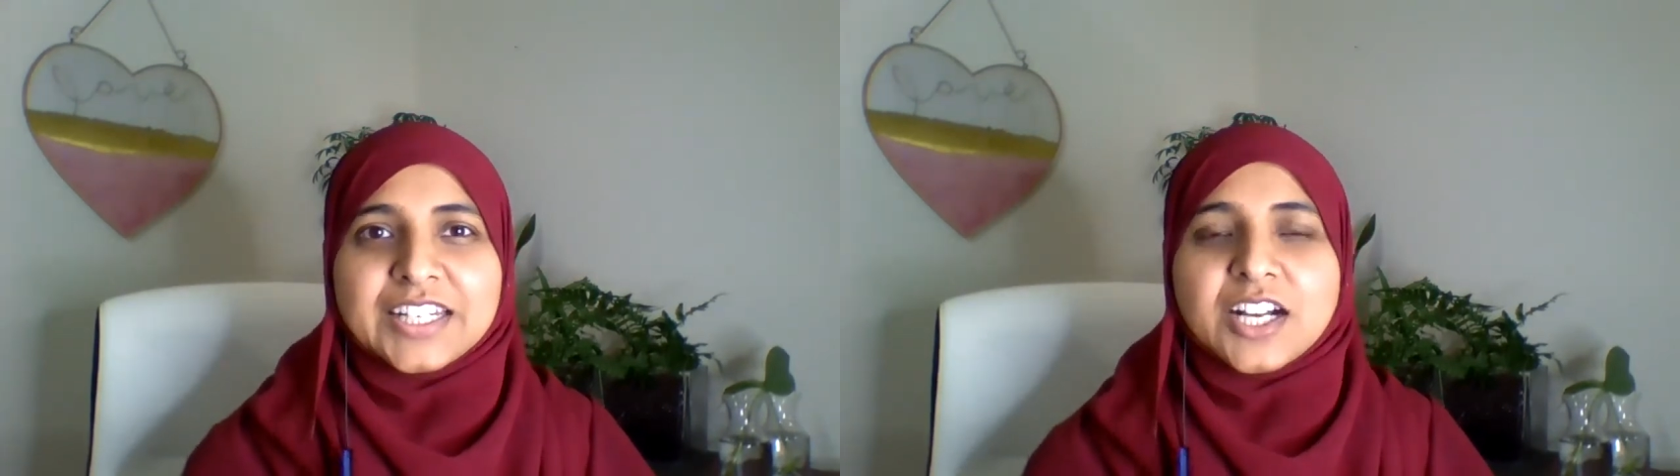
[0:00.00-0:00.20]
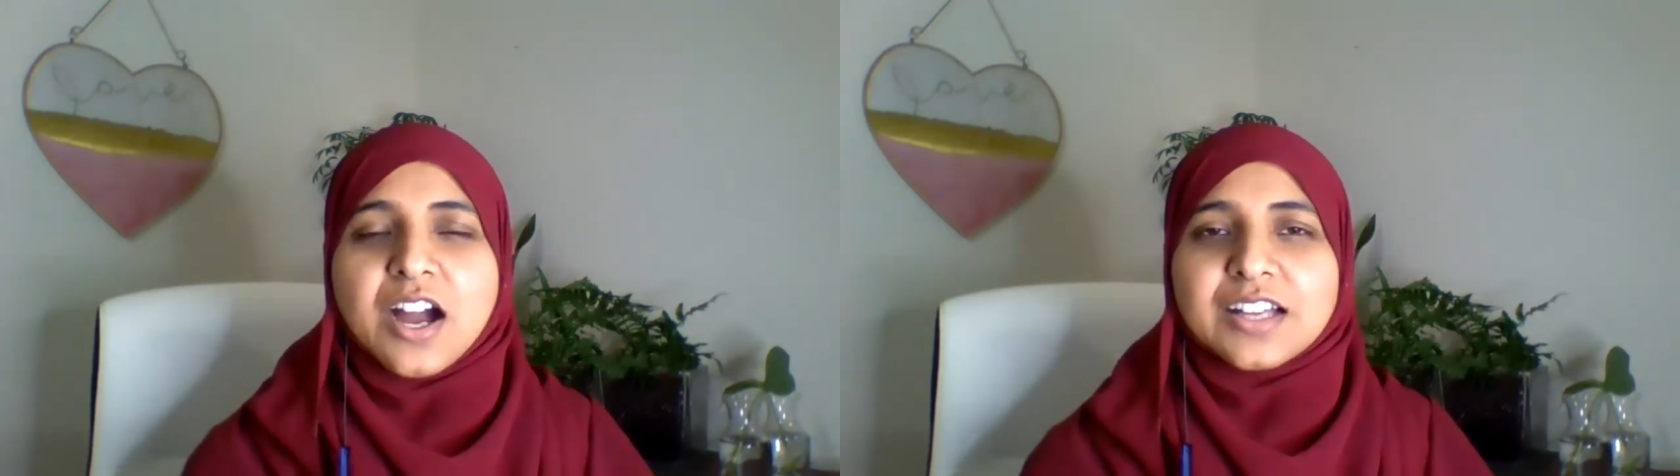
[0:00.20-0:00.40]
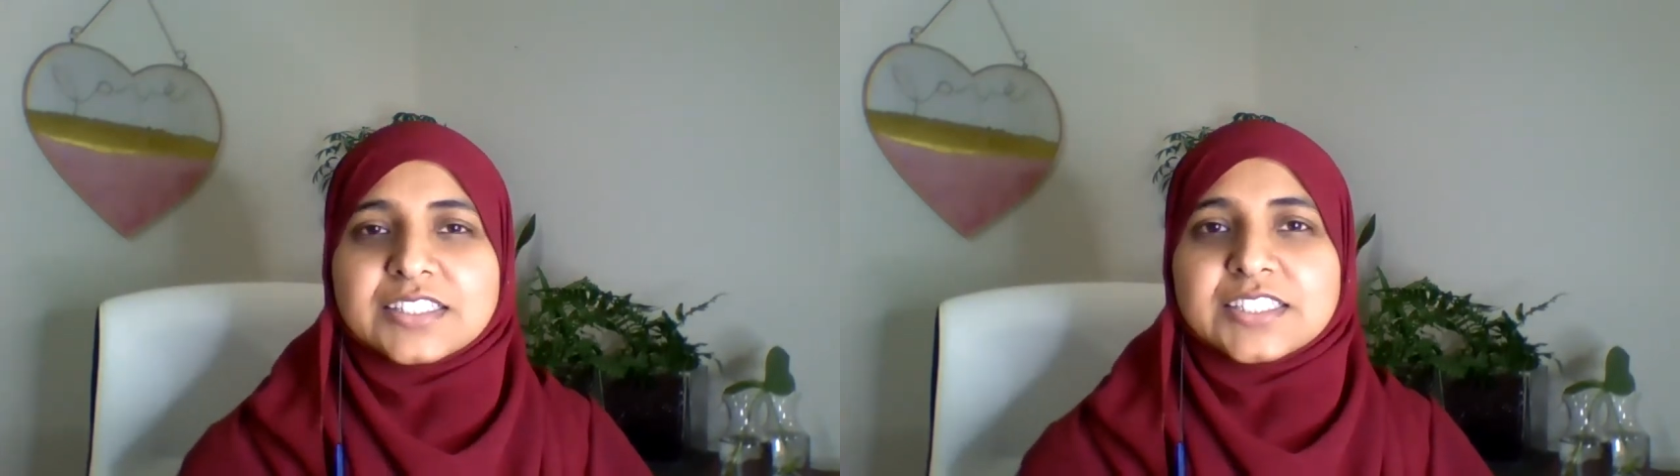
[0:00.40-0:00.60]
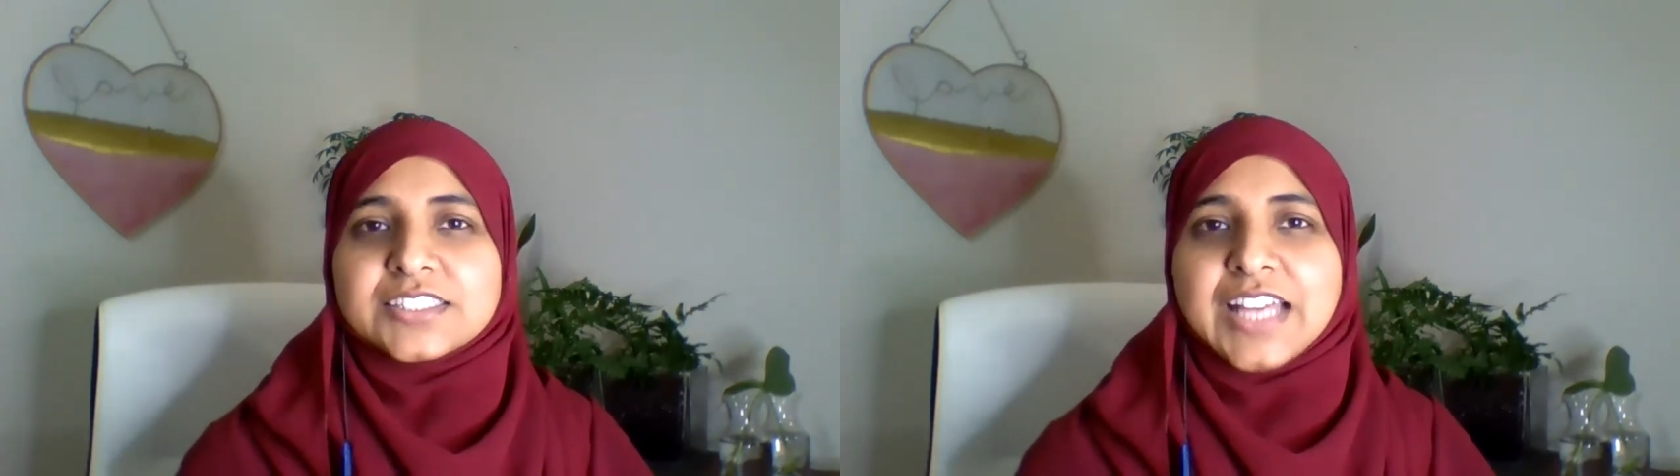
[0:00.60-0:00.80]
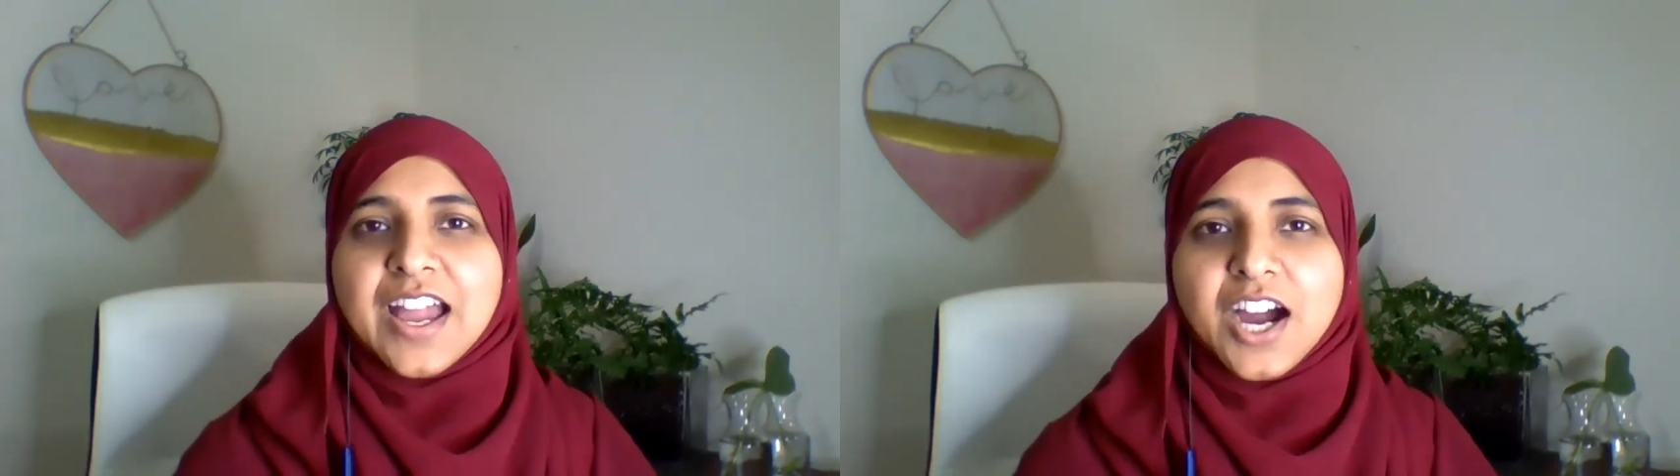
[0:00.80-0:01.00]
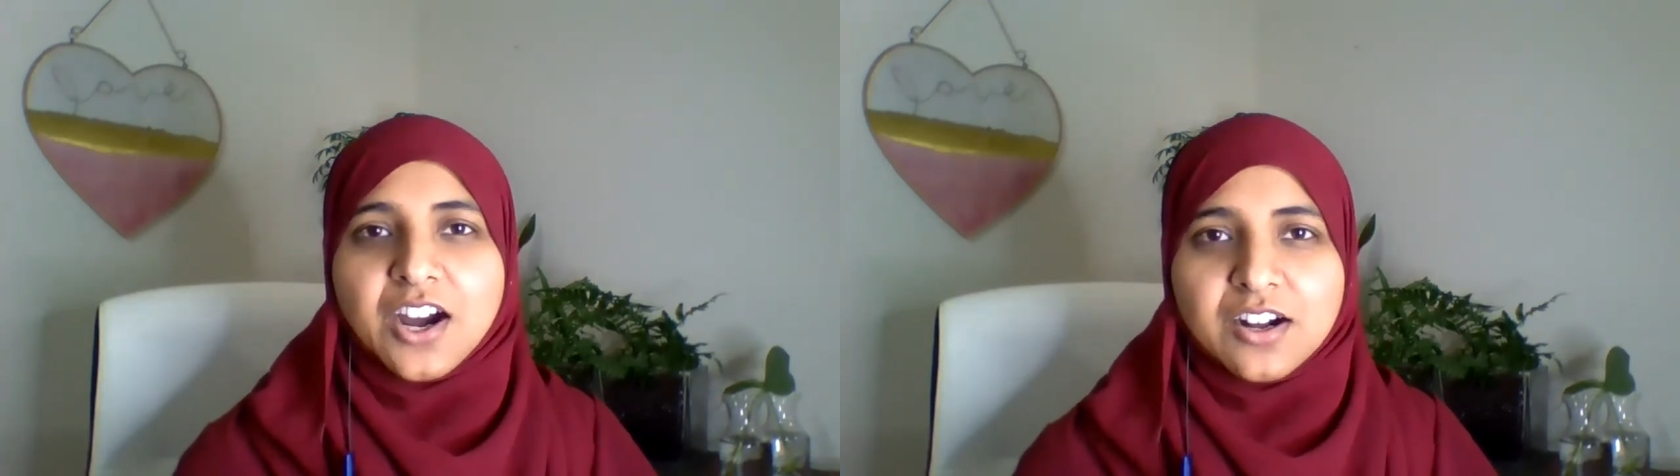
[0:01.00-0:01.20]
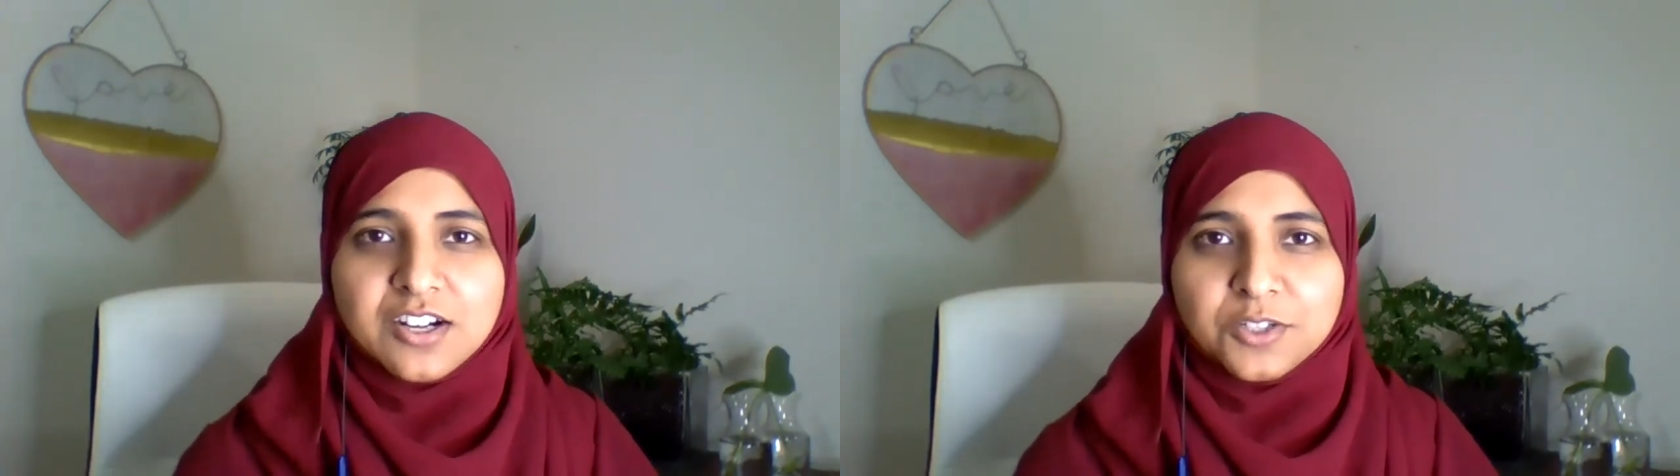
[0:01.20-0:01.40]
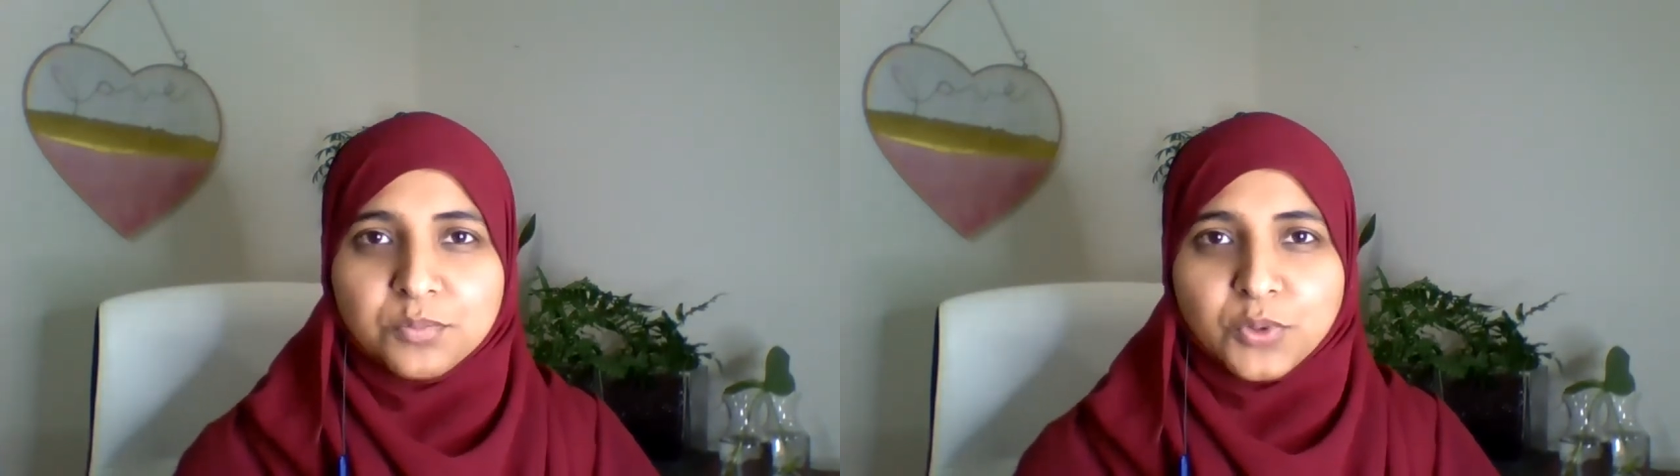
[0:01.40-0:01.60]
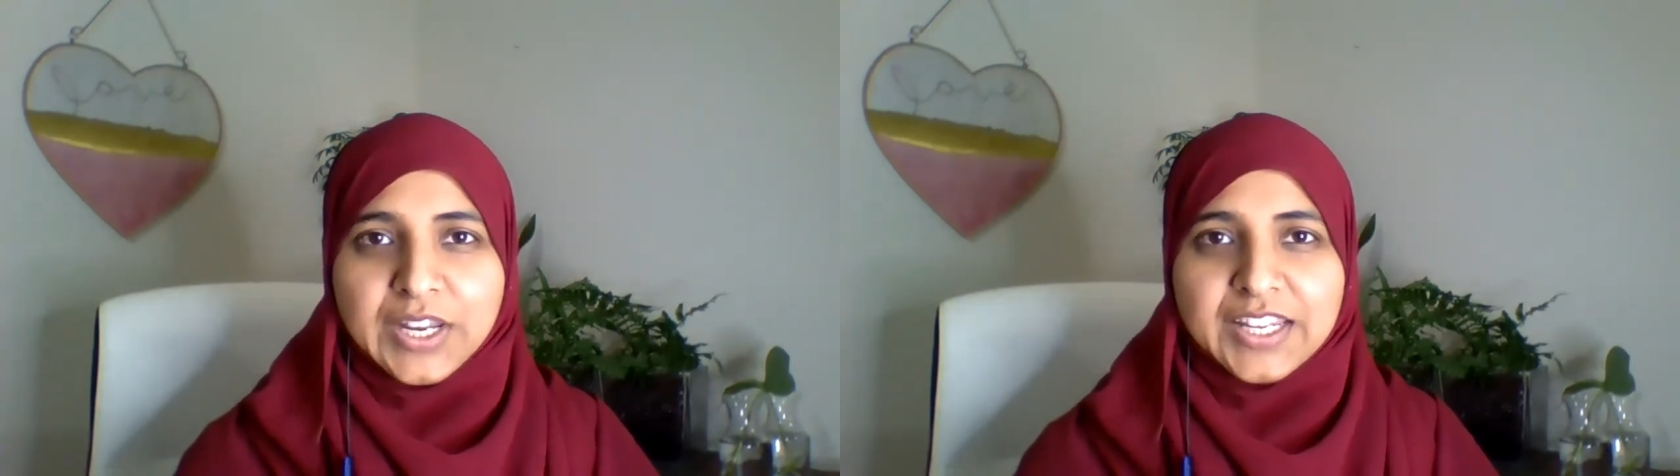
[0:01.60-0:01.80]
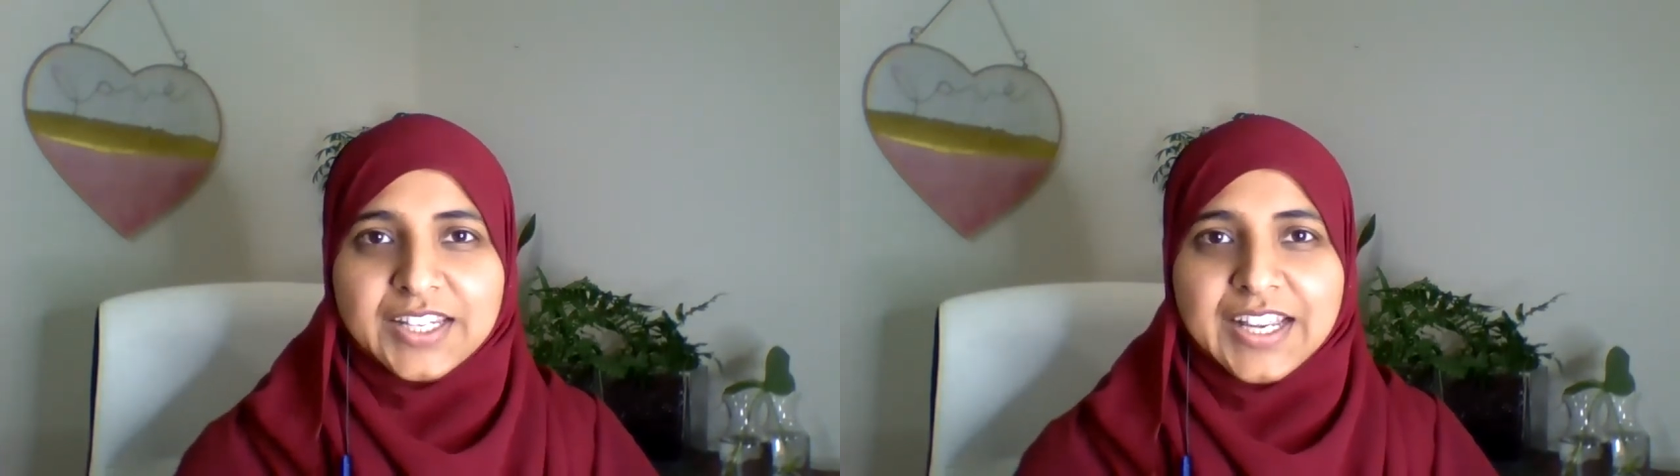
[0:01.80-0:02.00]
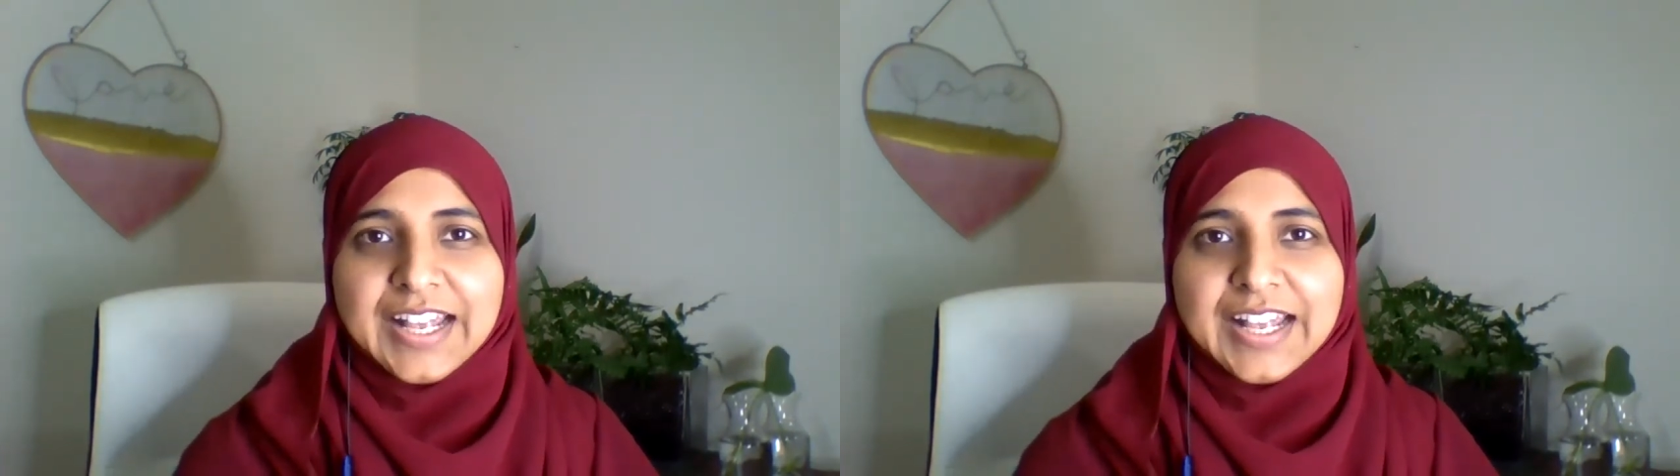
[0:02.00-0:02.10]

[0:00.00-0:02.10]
It causes heartbreak,